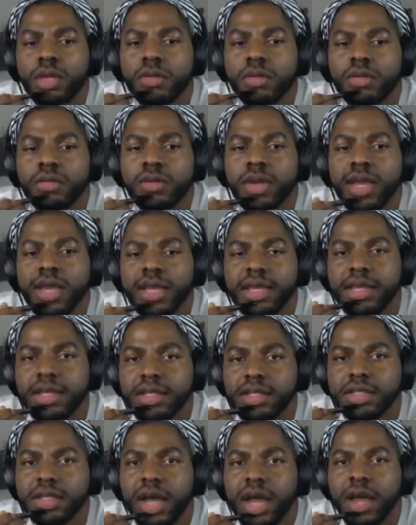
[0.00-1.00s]
When the
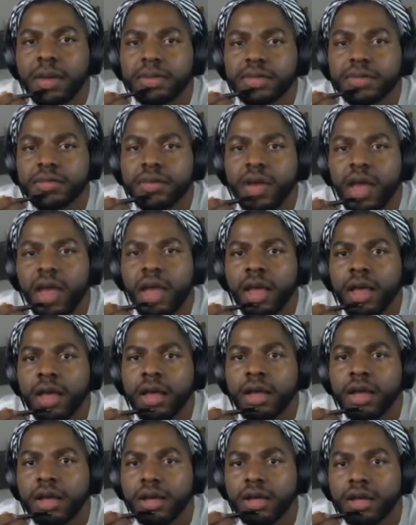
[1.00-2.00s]
raindrops
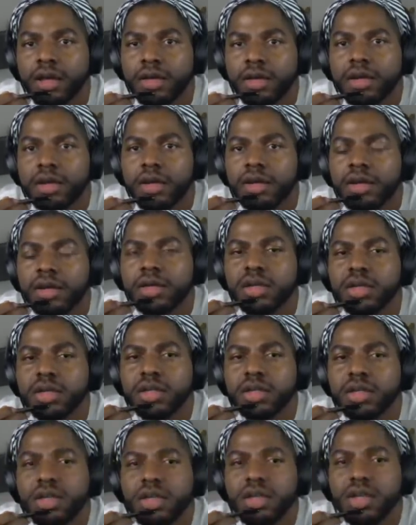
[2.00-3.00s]

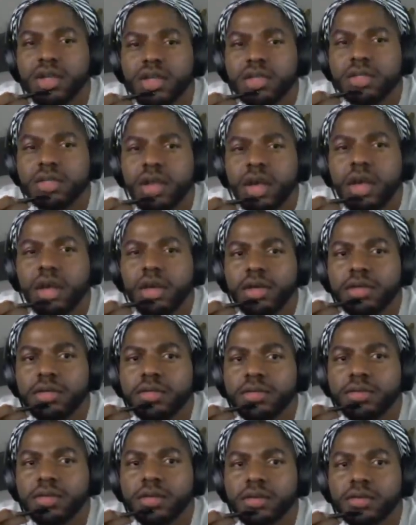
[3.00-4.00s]
fell
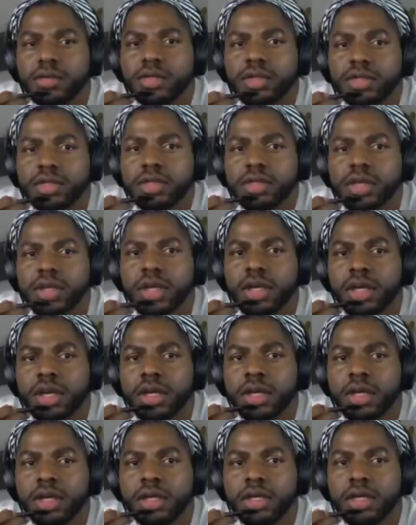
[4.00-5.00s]
down from the
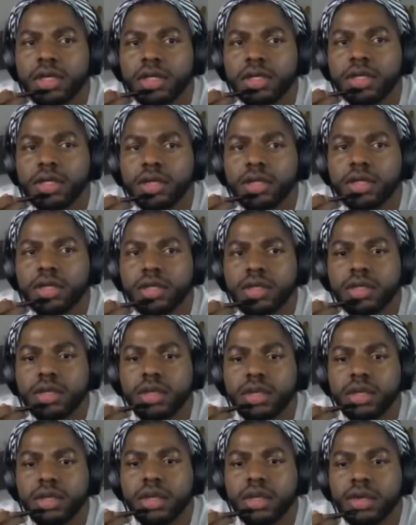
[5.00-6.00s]
sky,
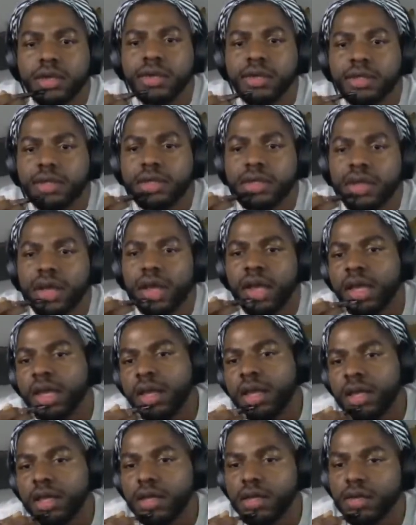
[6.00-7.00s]
the day
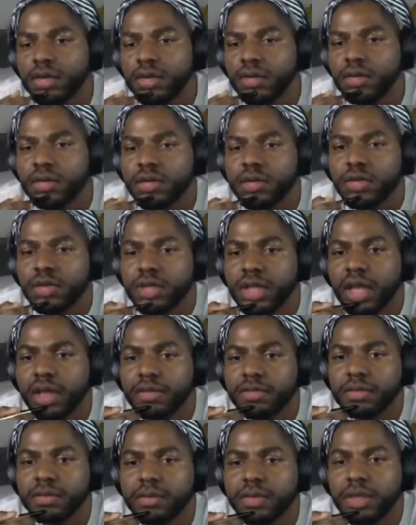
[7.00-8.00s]
you
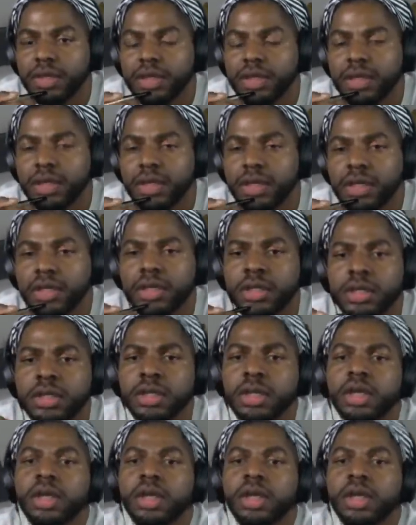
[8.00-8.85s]
left me.